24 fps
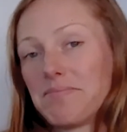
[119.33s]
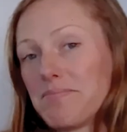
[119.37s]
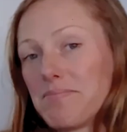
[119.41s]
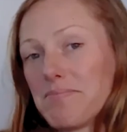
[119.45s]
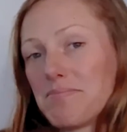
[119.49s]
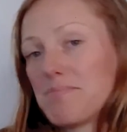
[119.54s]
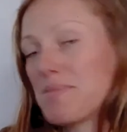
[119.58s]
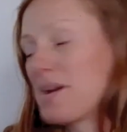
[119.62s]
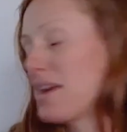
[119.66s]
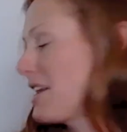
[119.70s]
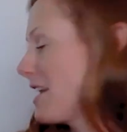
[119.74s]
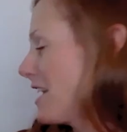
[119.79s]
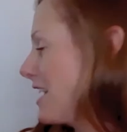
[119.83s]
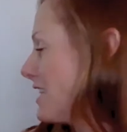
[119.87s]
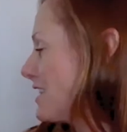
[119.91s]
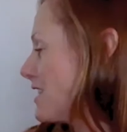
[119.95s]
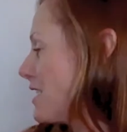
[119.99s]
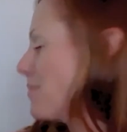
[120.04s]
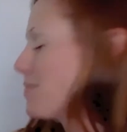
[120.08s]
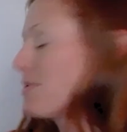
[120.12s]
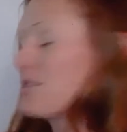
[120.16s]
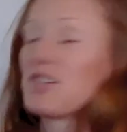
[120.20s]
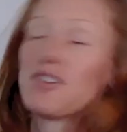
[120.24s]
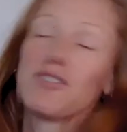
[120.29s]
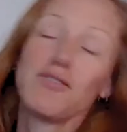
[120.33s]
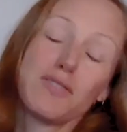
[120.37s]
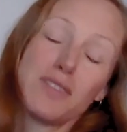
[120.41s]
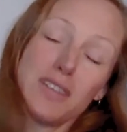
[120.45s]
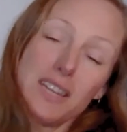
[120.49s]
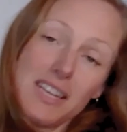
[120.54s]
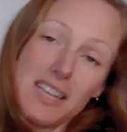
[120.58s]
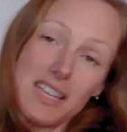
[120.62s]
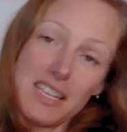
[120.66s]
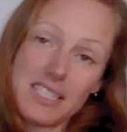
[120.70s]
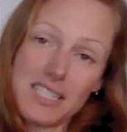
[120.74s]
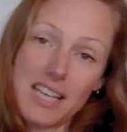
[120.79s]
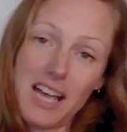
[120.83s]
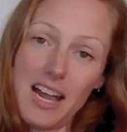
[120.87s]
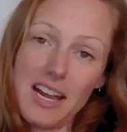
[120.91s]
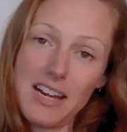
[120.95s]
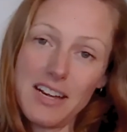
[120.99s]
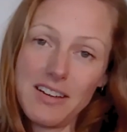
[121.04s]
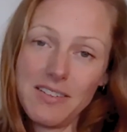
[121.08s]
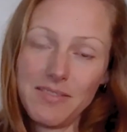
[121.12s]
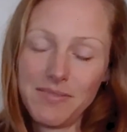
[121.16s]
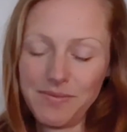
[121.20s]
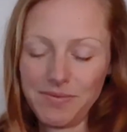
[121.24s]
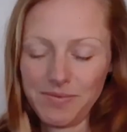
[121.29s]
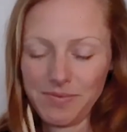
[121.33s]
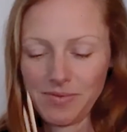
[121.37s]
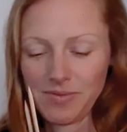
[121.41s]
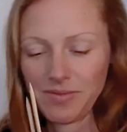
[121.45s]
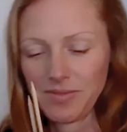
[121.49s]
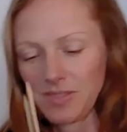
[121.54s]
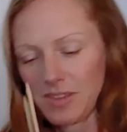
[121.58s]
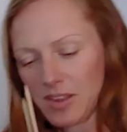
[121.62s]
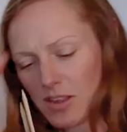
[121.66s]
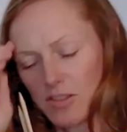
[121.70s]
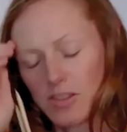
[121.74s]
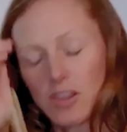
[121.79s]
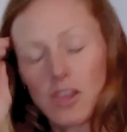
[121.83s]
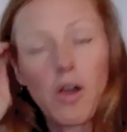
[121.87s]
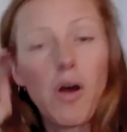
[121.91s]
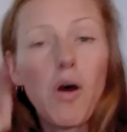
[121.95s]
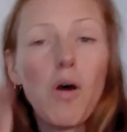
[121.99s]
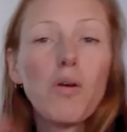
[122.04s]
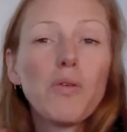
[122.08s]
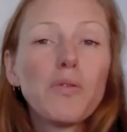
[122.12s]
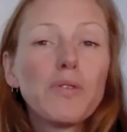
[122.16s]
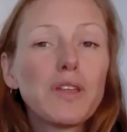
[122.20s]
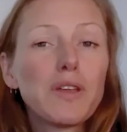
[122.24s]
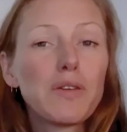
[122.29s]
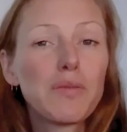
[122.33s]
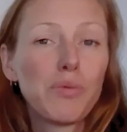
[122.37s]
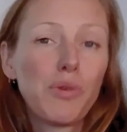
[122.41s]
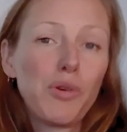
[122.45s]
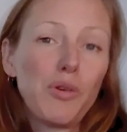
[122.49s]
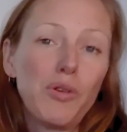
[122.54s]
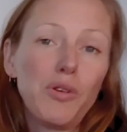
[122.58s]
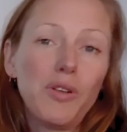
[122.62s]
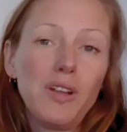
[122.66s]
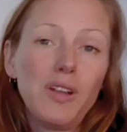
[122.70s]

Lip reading: but it's up to you to decide. The only rule